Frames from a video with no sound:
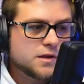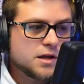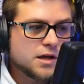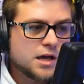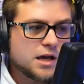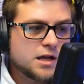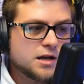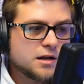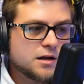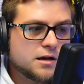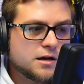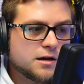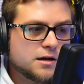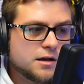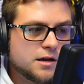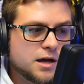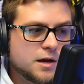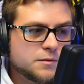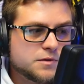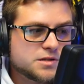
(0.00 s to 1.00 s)
And uh,
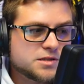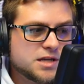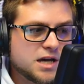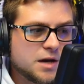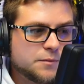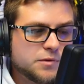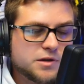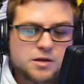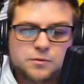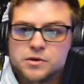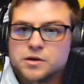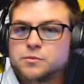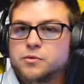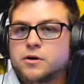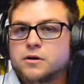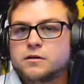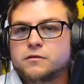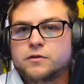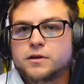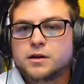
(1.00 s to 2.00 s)
I'm just happy to be
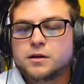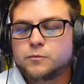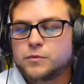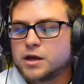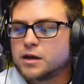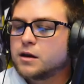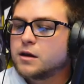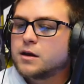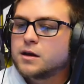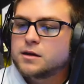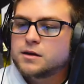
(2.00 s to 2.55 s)
part of it, man.